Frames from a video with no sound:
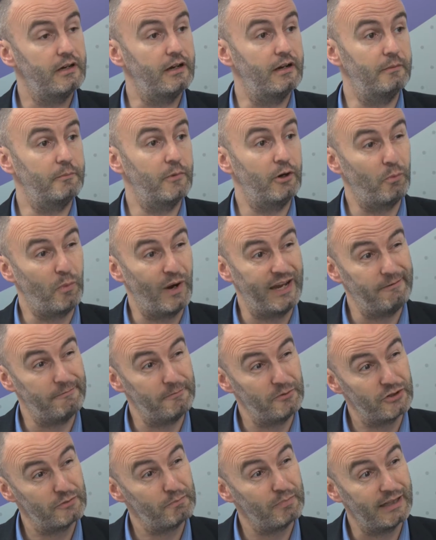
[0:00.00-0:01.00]
away
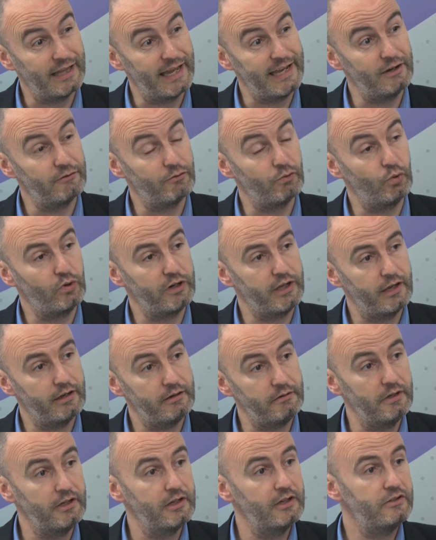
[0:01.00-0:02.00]
from just planar
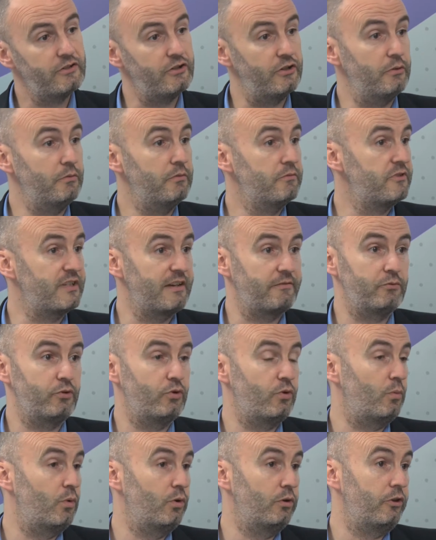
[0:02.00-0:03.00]
audio to
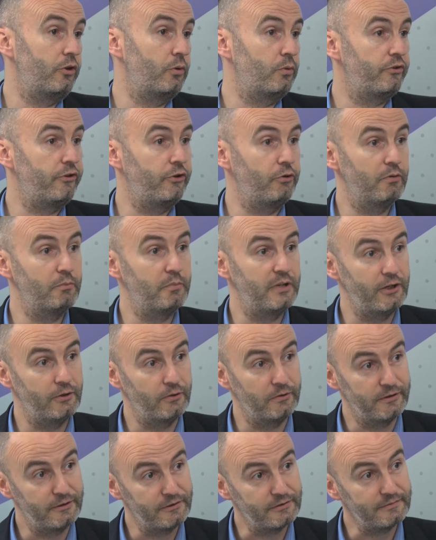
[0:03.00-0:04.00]
7.1.2 and beyond.